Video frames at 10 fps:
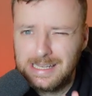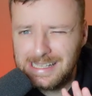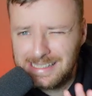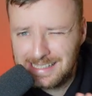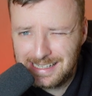
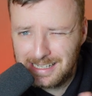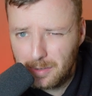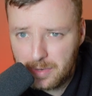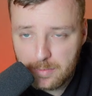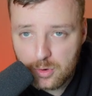is a little
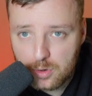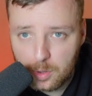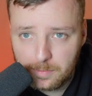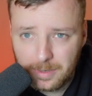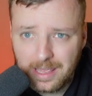bit more
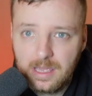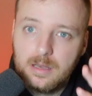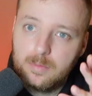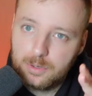complicated,